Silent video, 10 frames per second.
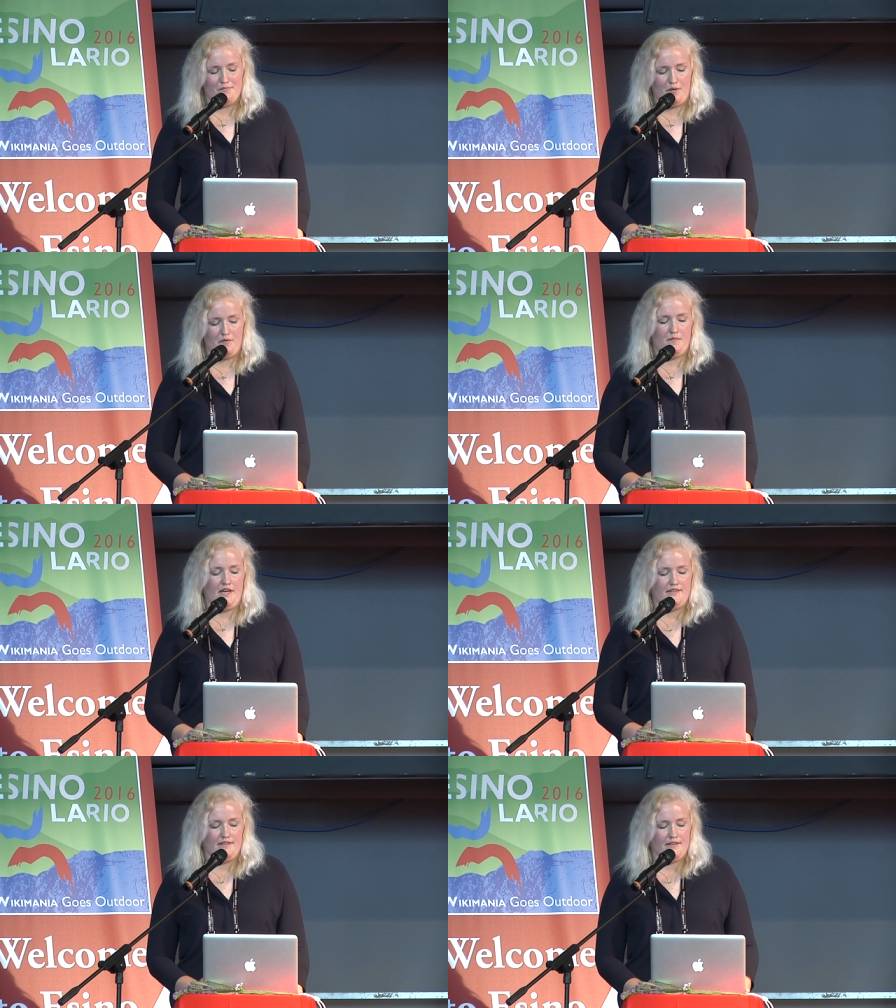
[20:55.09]

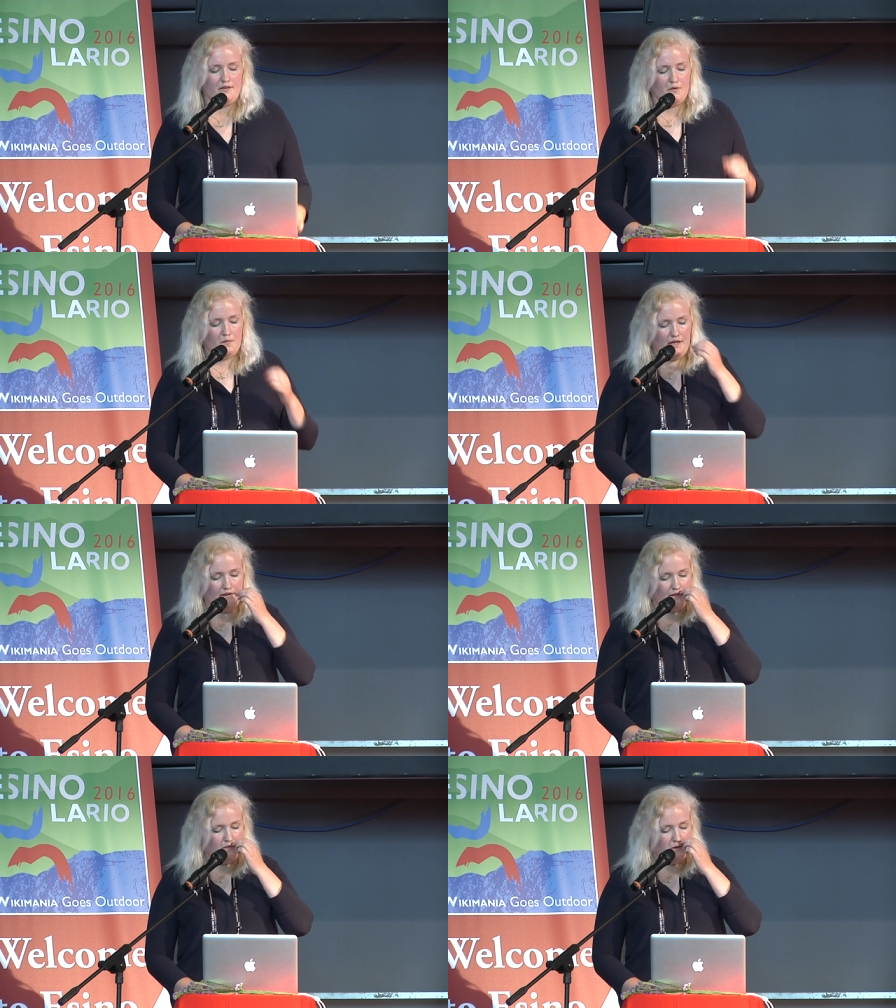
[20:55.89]
problematic
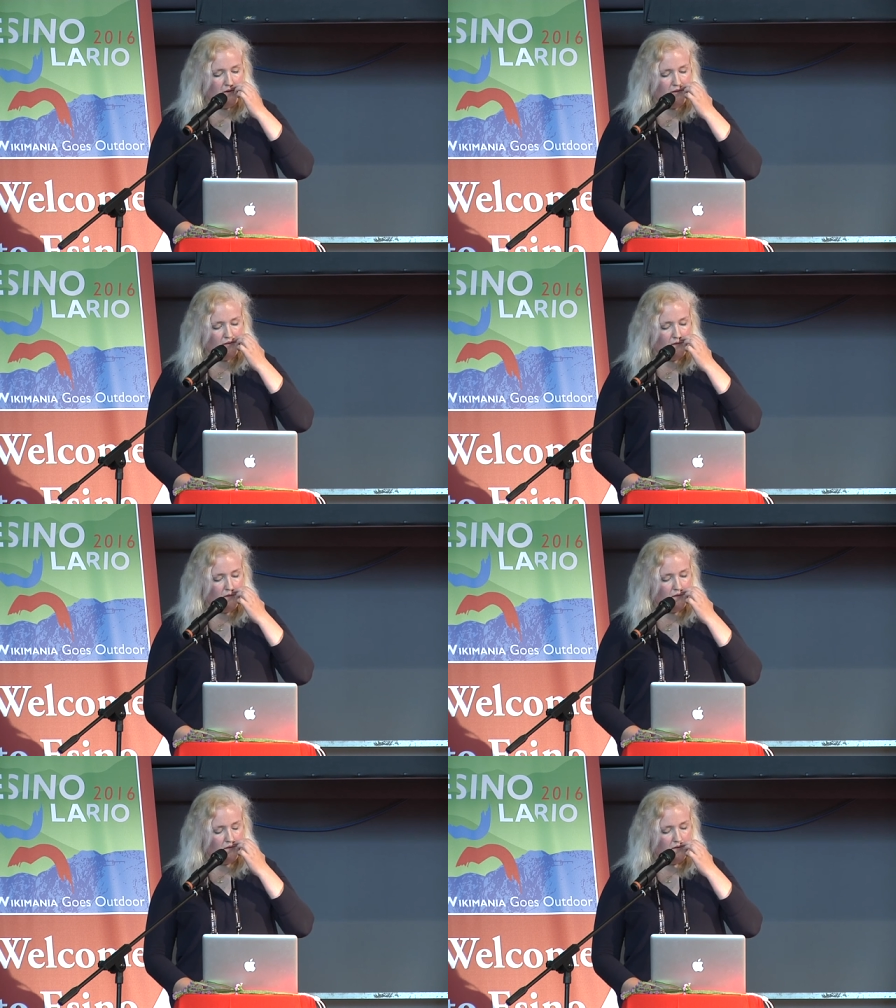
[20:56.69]
when experienced
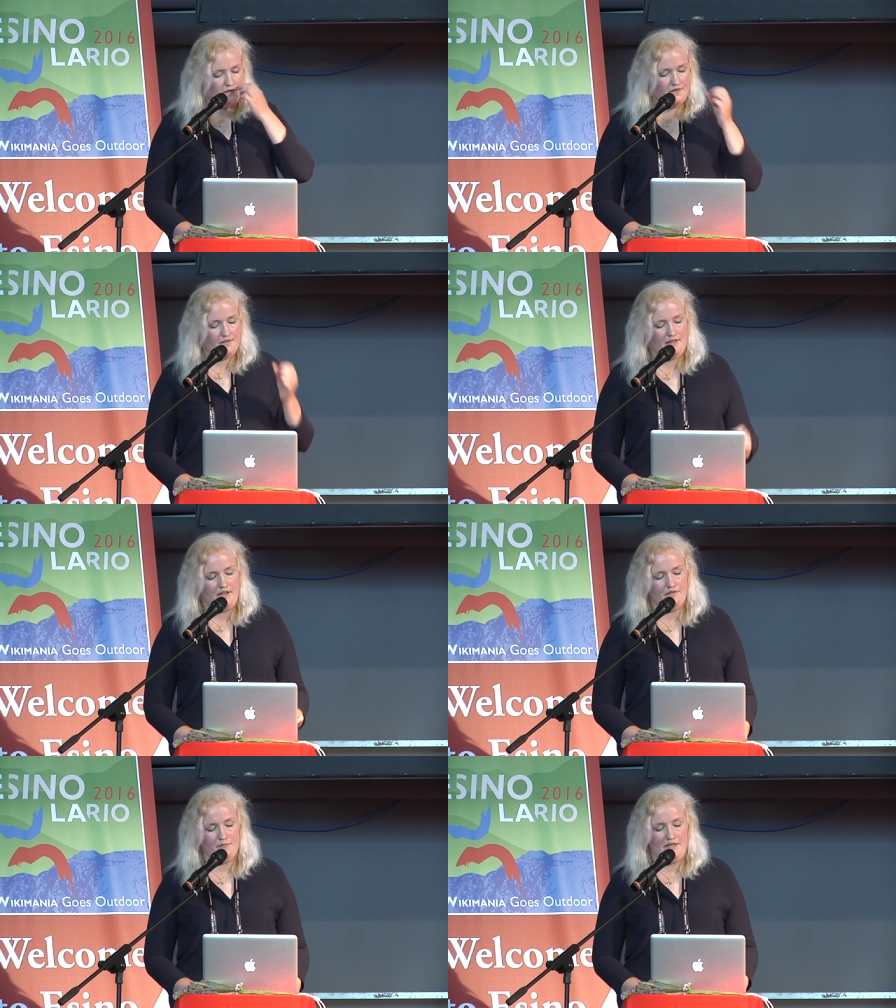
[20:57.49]
users that
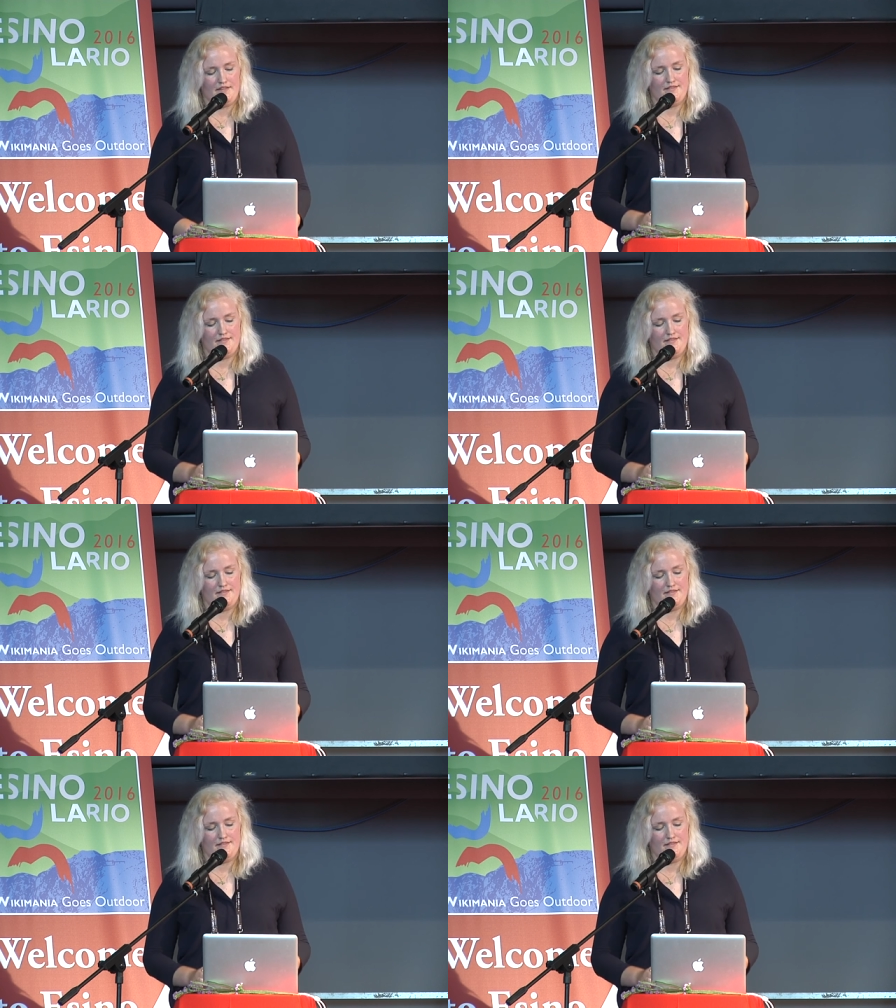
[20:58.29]
have a big